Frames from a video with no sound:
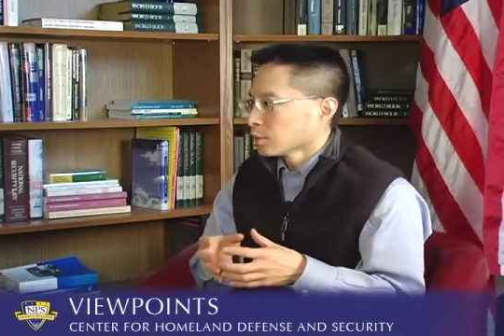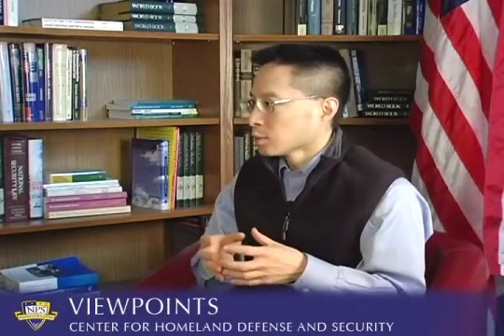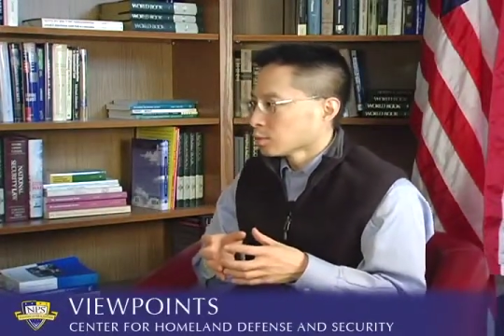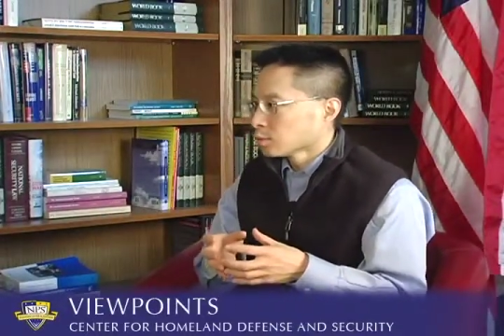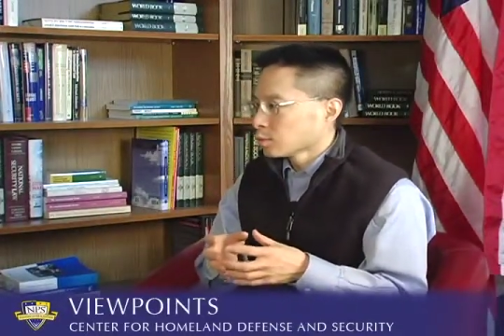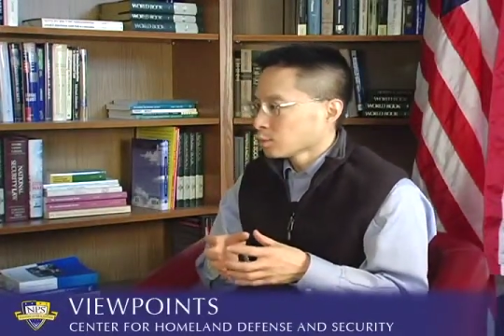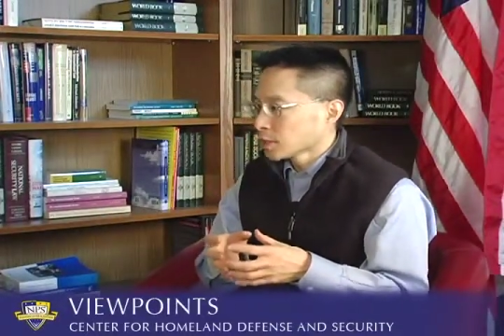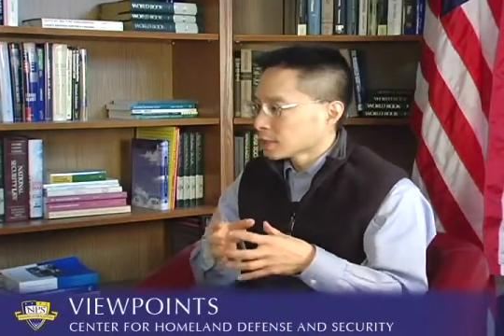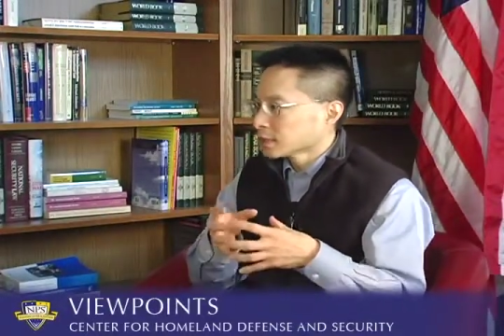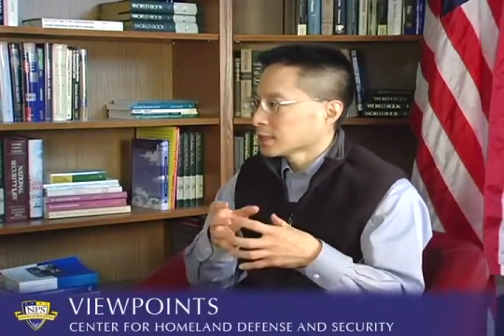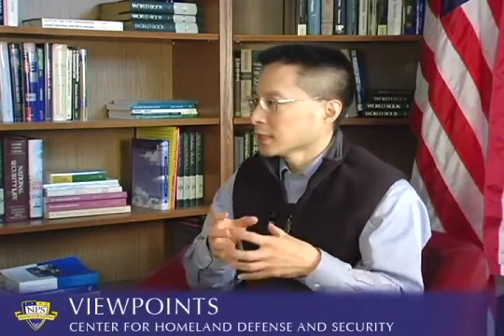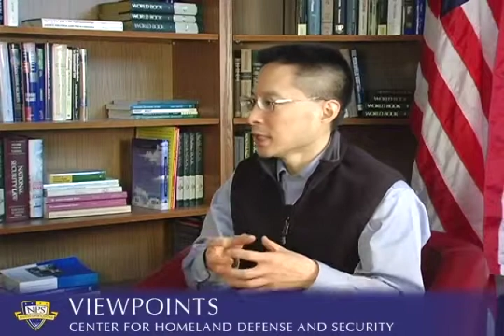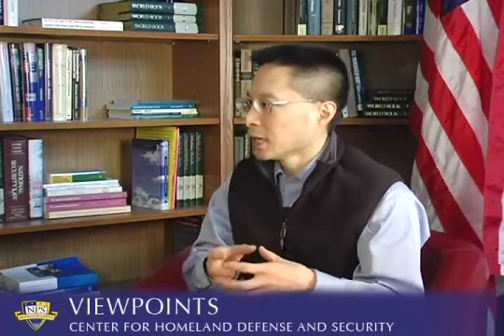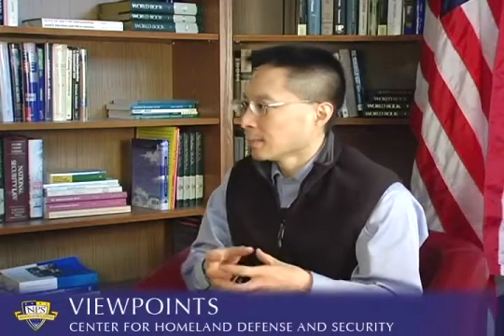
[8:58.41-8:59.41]
we
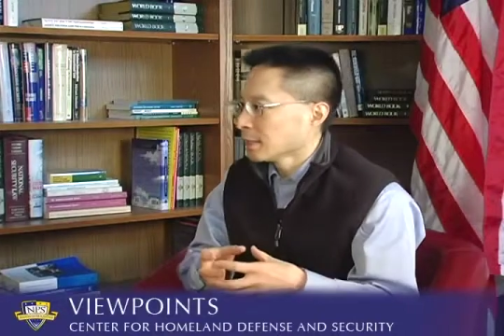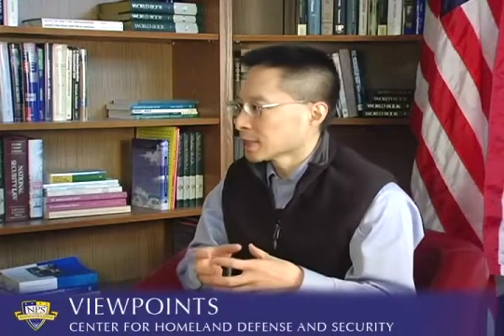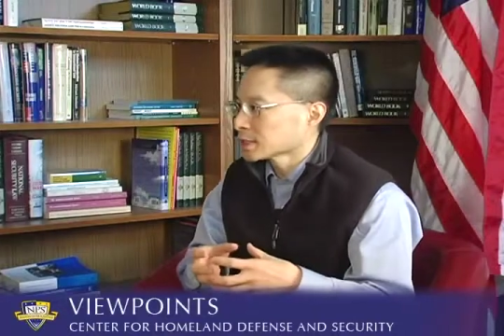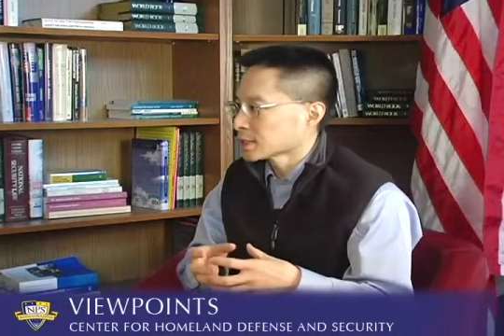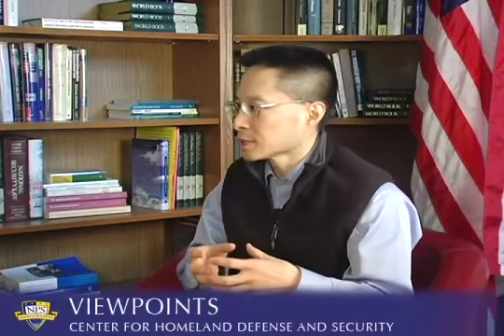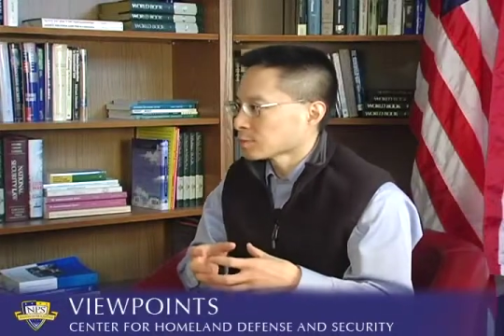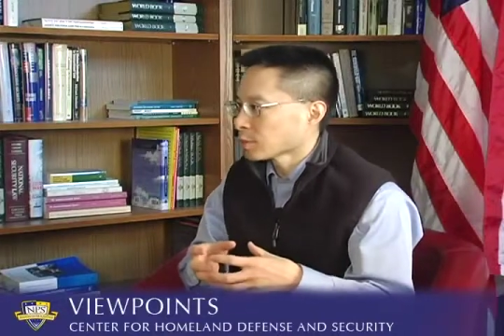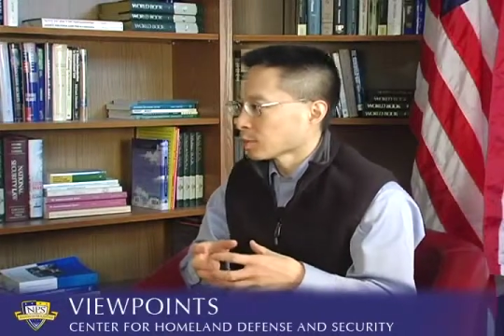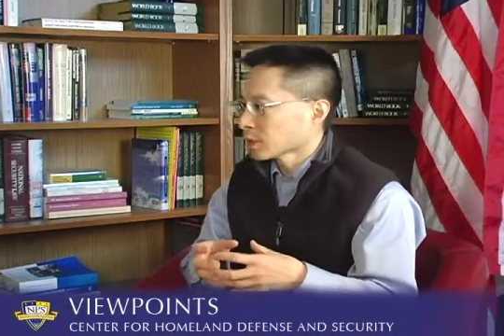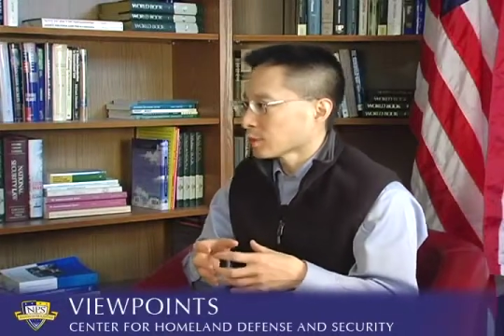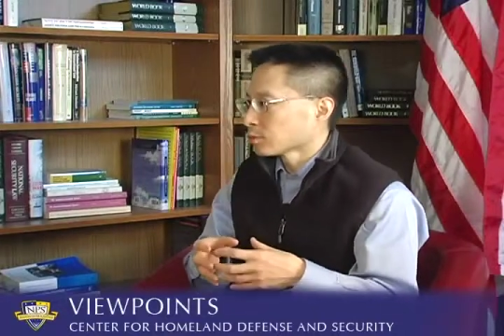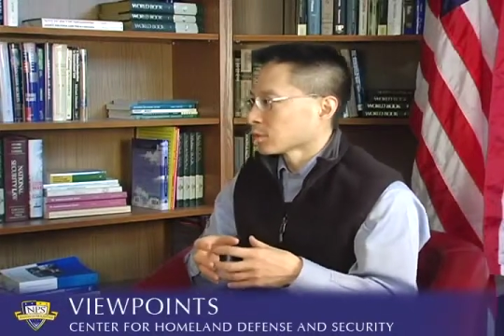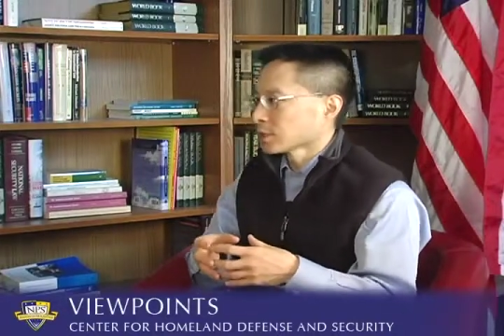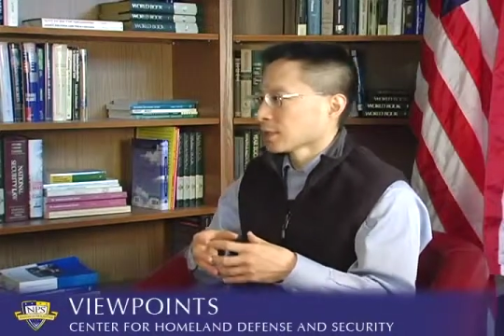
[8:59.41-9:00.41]
clean up messes, but we
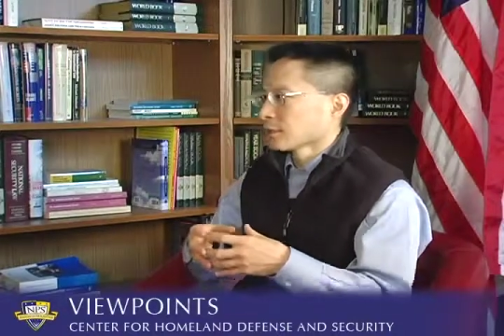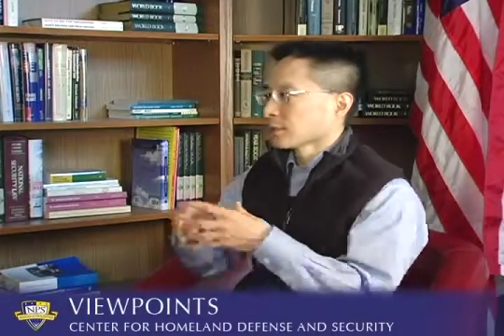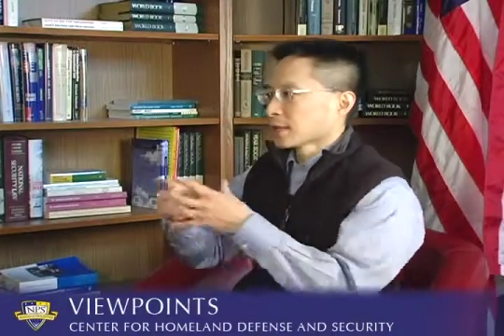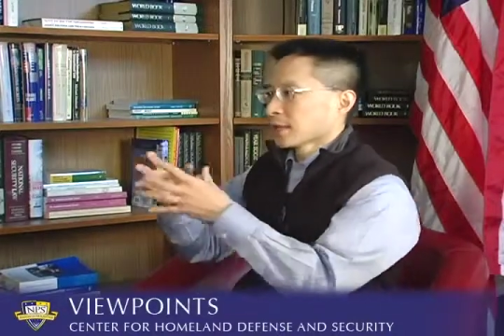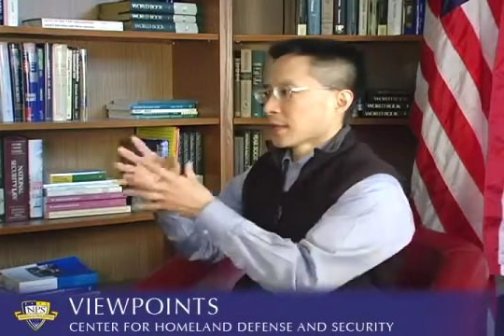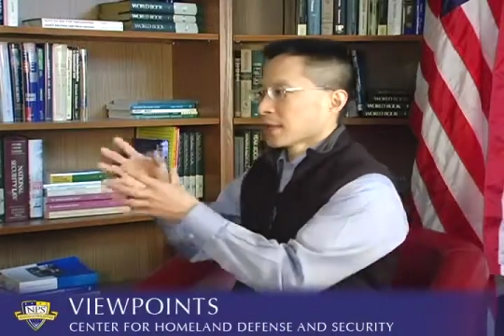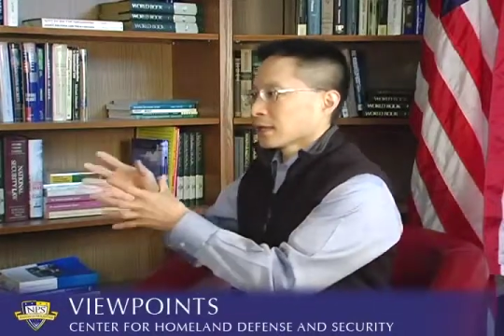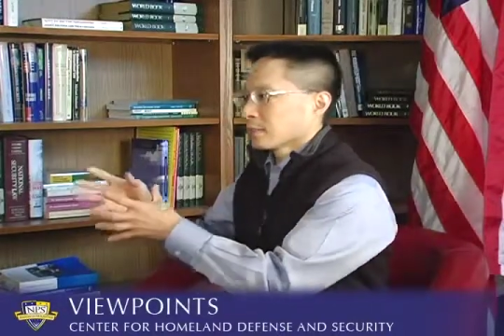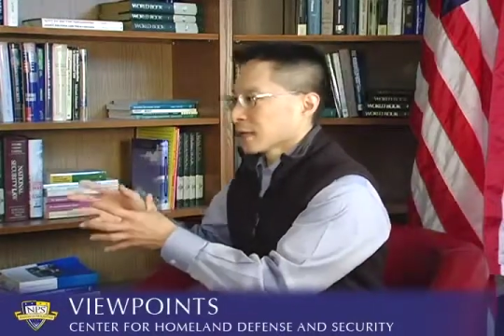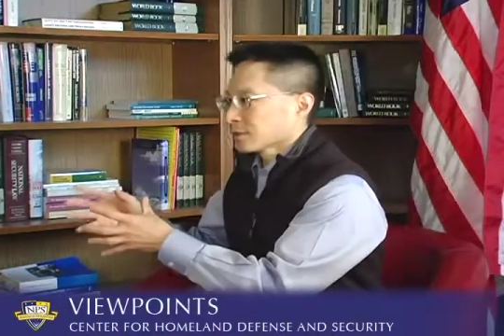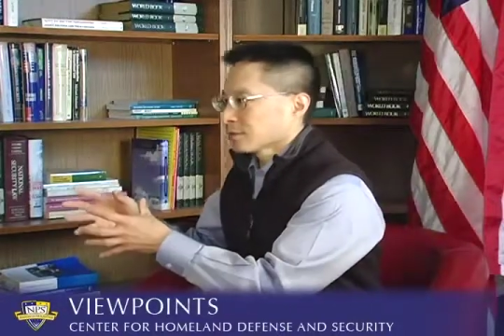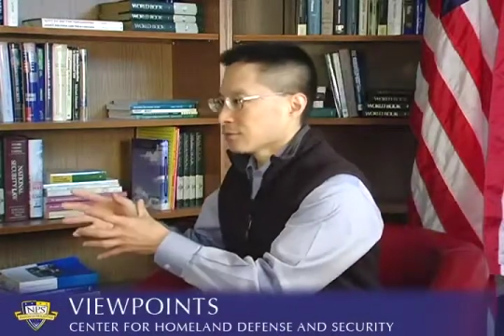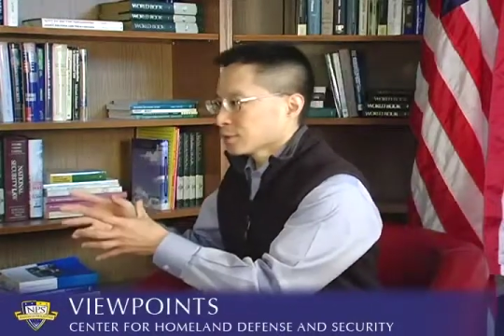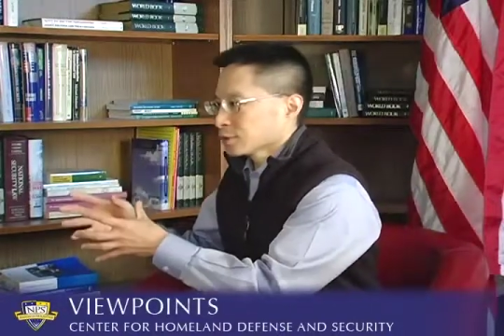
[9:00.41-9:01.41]
don't really think ahead
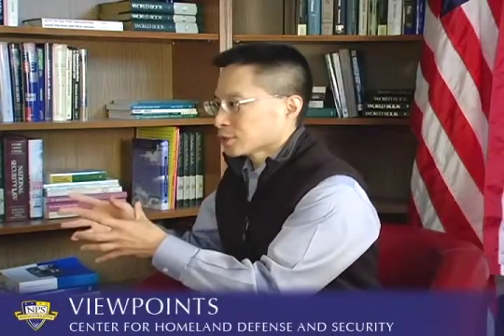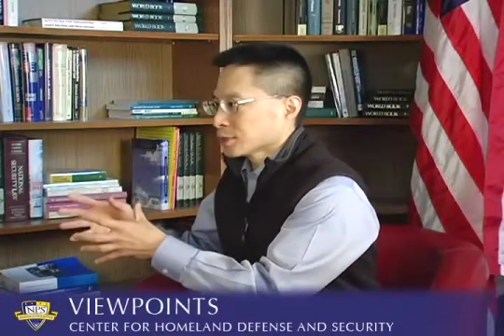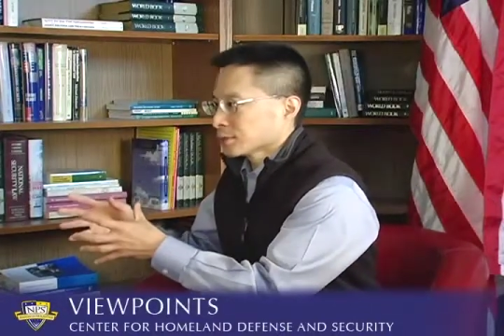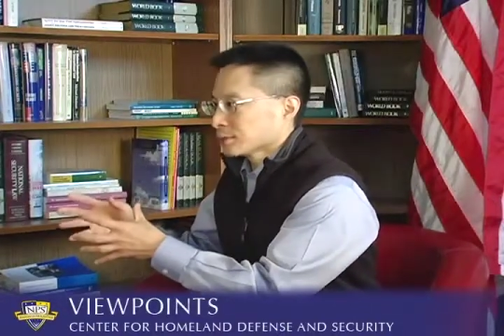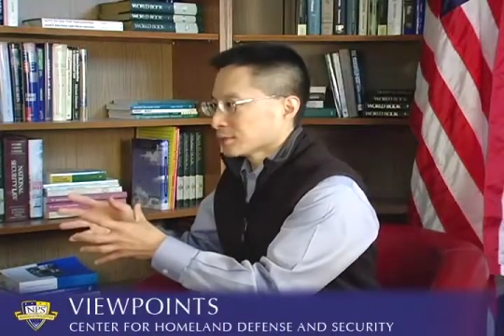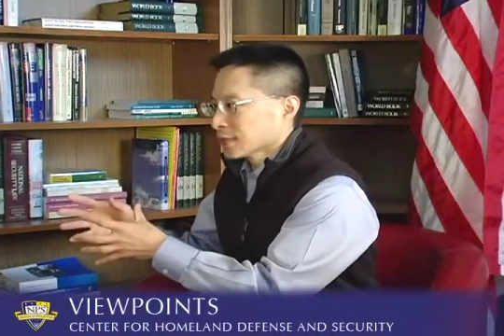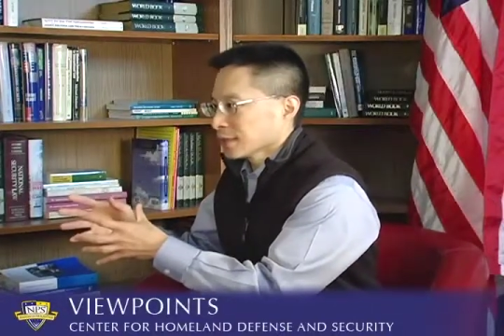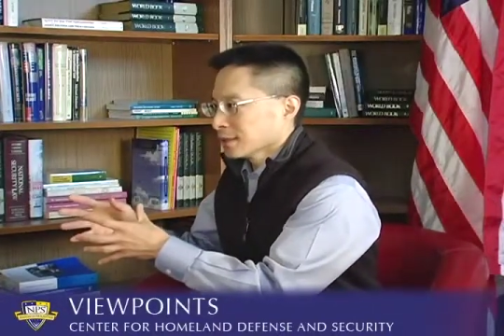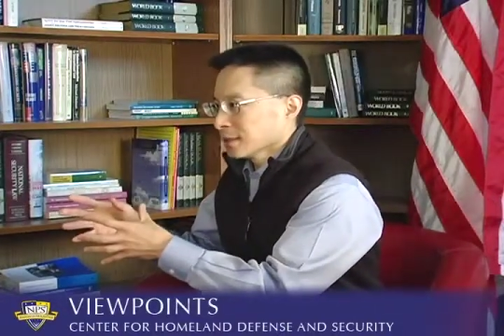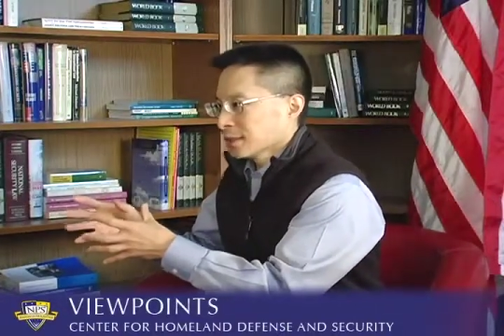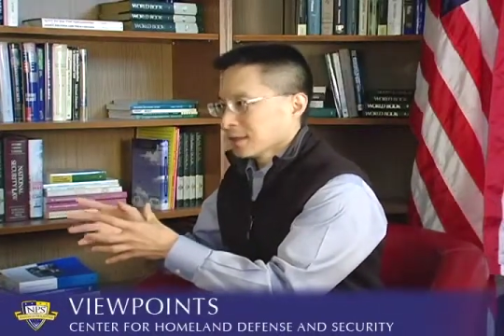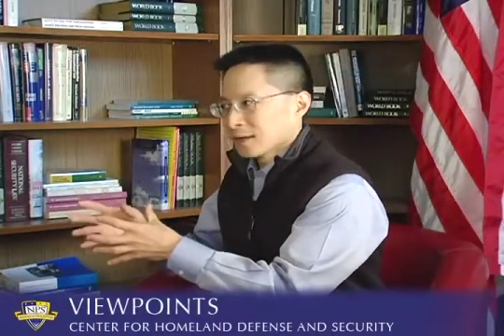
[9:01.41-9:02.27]
about the future, right?